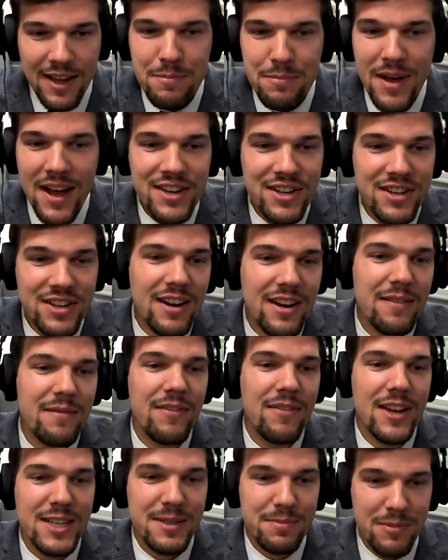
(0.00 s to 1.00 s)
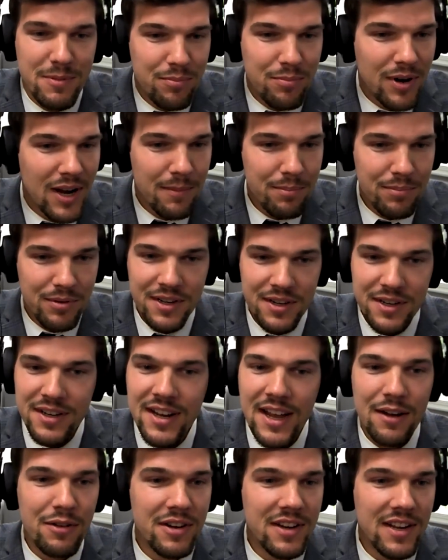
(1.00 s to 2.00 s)
Imagine an investment property.
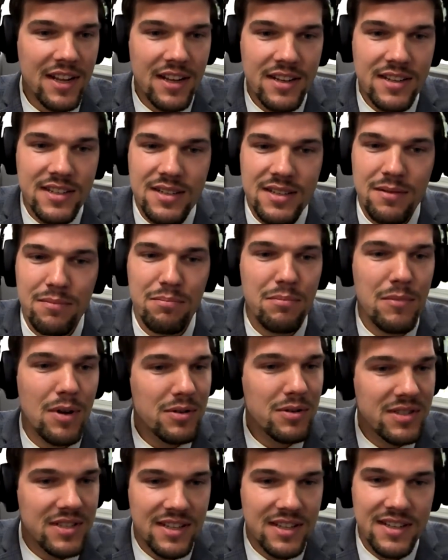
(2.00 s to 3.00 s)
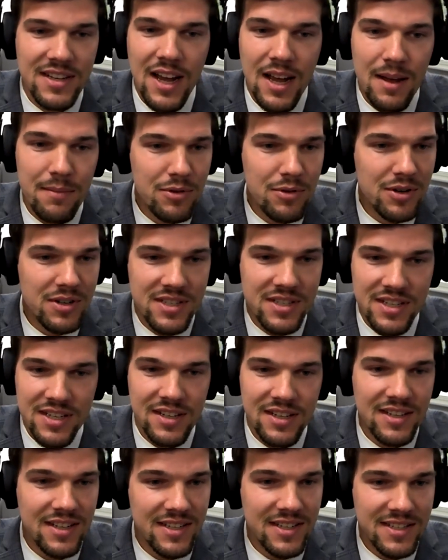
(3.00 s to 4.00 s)
Nowadays, most of the time you're
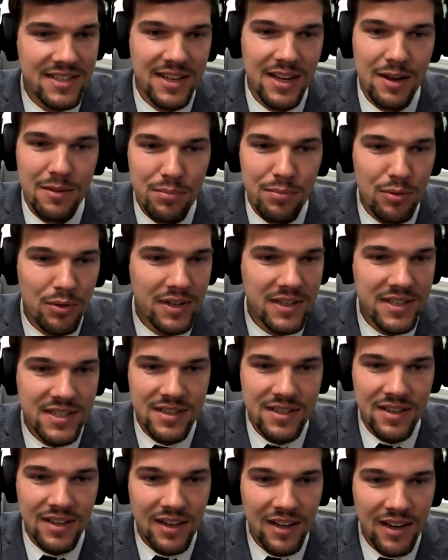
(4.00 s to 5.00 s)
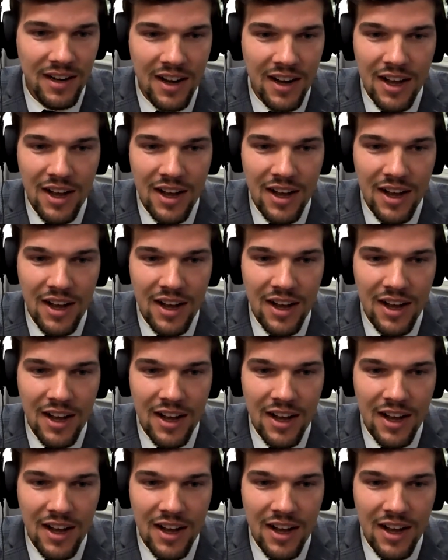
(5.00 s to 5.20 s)
seeing discount points there.